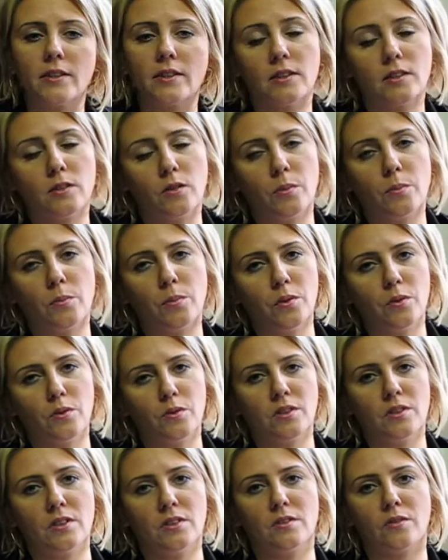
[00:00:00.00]
It's
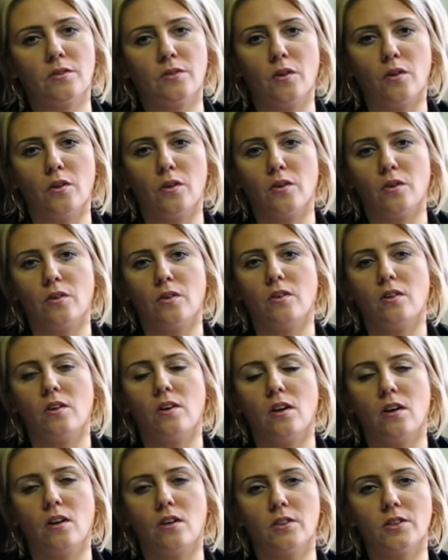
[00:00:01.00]
important for
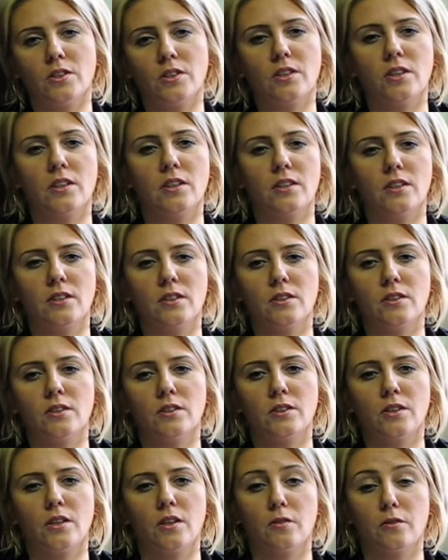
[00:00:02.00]

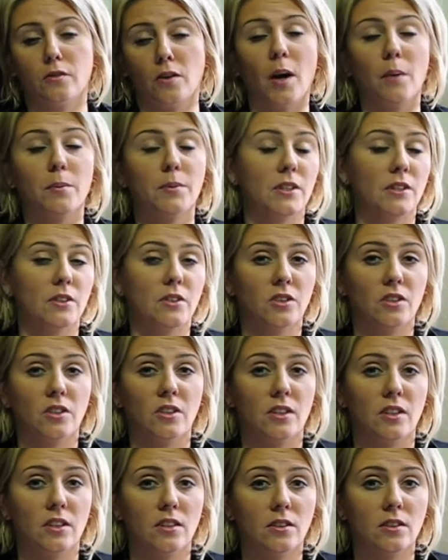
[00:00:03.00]
students, uh, for absent
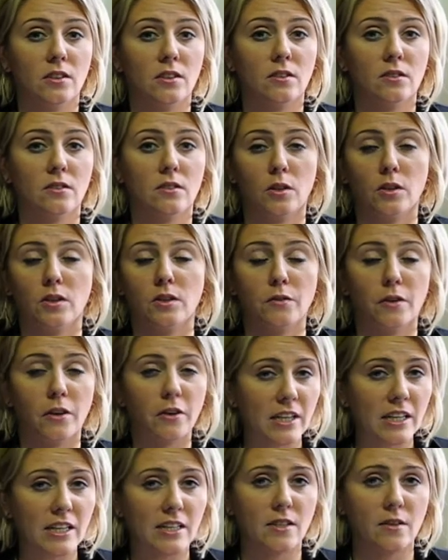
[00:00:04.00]
students, so it's
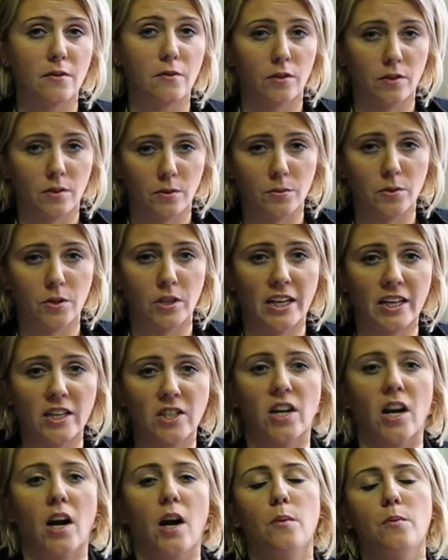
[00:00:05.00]
very easy for them to
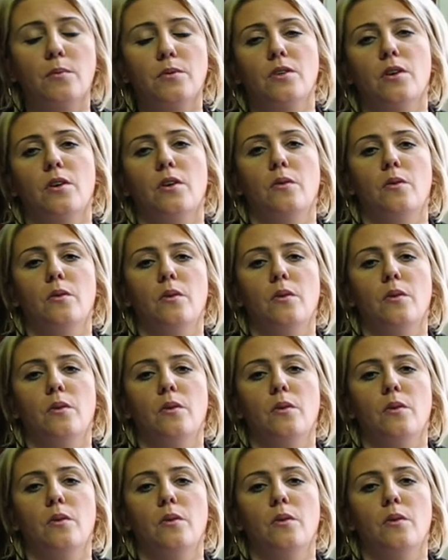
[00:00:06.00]
catch up. So.